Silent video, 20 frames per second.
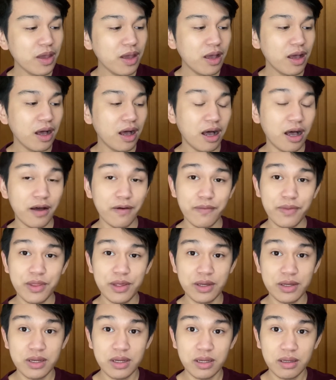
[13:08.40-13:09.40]
of
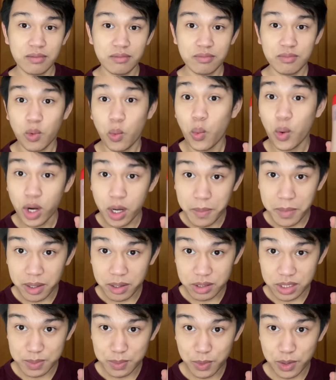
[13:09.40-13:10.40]
the watermelon
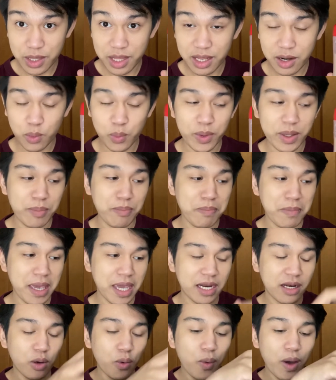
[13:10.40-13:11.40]
smoothie that we made a
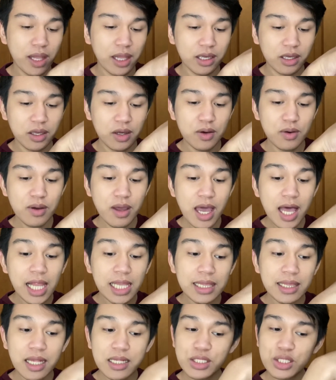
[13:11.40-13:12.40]
while ago.
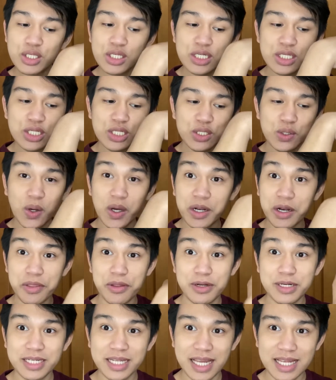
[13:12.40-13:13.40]
Let's just do another
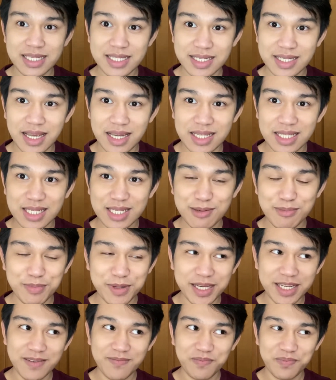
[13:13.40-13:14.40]
taste test, but
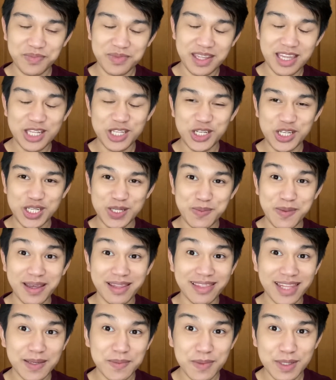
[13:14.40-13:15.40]
it's just my
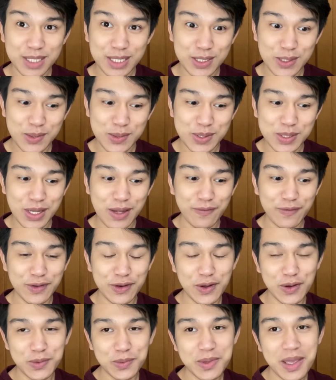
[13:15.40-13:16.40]
lame excuse of, you know,
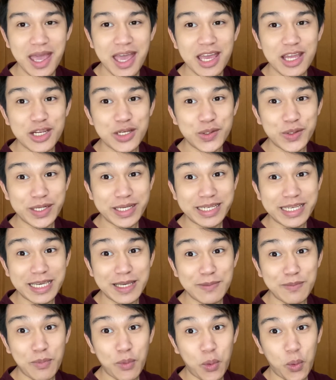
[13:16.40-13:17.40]
drinking
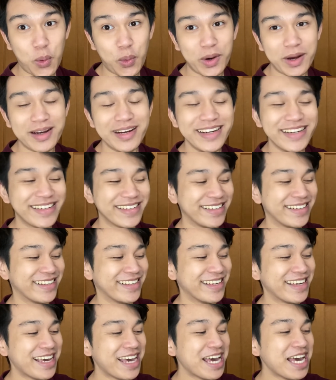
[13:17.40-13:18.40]
more.
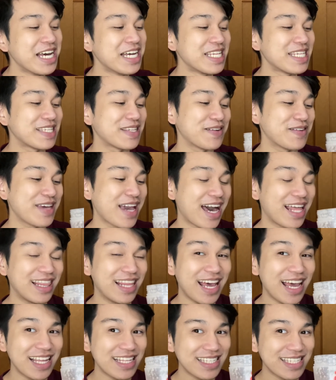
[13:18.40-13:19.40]
So yeah,
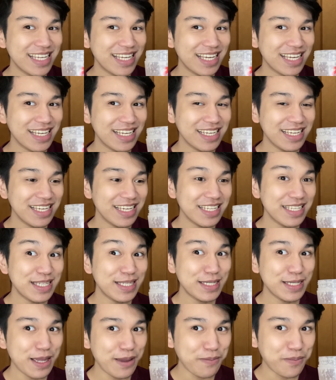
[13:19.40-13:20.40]
let's take a
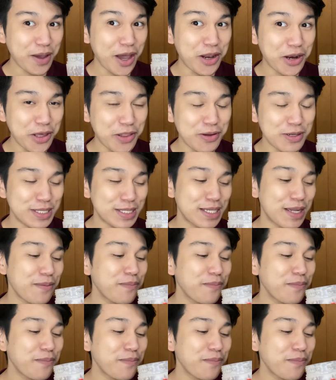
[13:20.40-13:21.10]
sip, another sip.